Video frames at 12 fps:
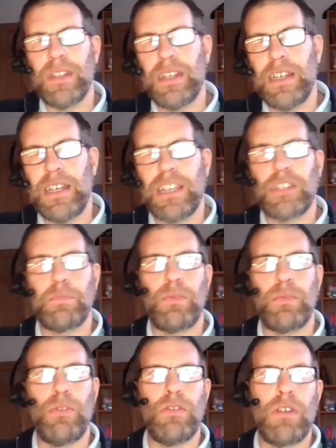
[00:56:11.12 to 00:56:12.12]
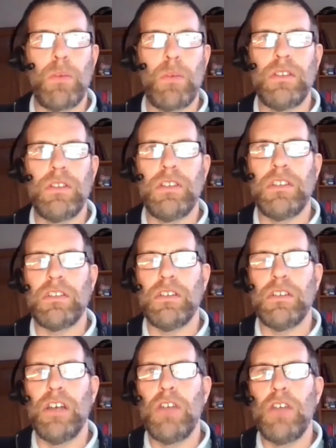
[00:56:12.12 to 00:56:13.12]
explorer wanted
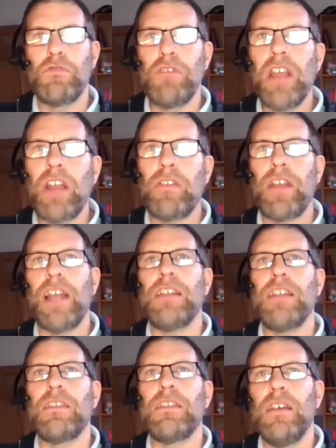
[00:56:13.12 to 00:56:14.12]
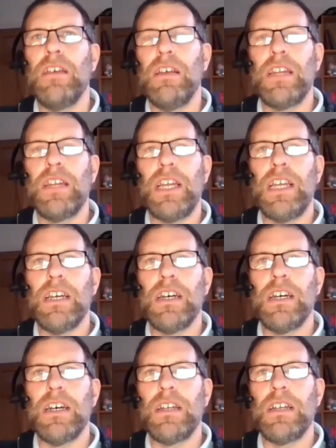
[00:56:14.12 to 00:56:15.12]
to recreate
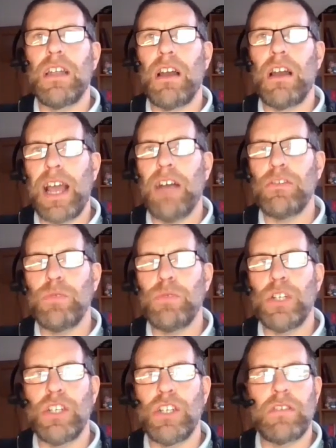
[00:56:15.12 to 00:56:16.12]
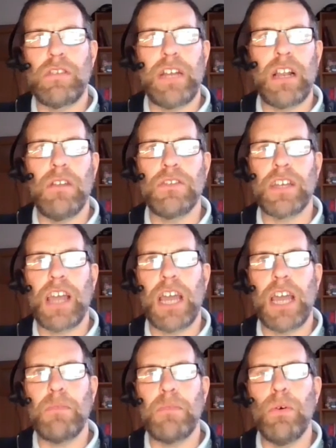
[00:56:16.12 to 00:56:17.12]
the lighthouse, which is very close to
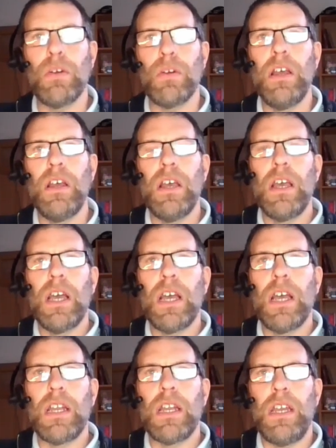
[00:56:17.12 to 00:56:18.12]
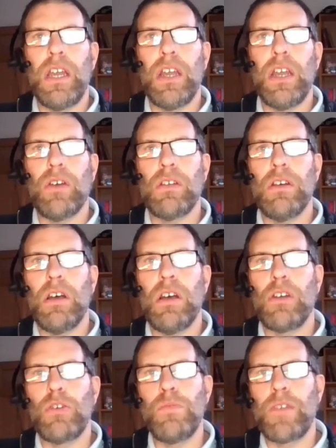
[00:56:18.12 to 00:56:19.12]
Cape Horn. And he got
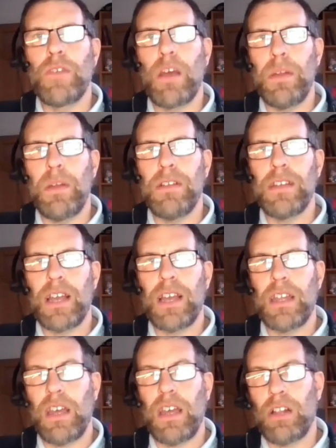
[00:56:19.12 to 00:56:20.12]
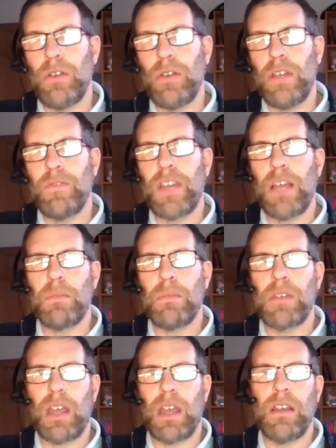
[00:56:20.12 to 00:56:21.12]
a group of companies together, including
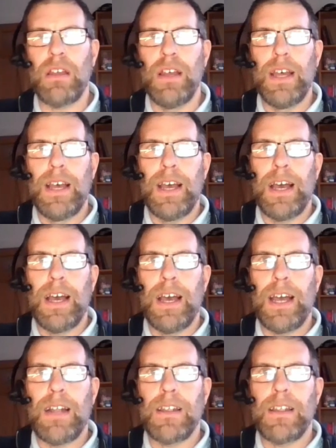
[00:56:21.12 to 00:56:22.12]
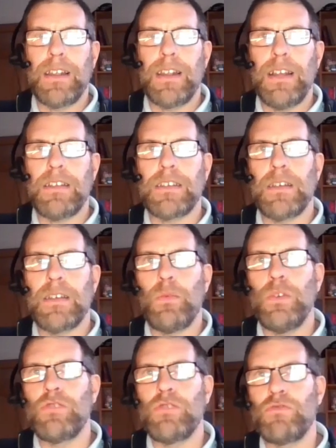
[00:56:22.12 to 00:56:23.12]
VMZINC. And this
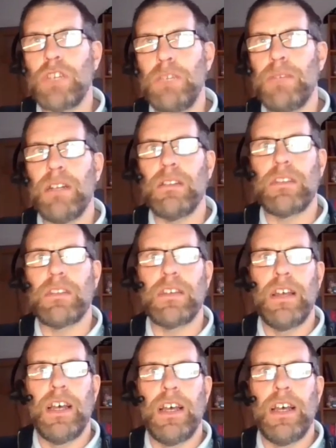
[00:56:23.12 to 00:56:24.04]
was rebuilt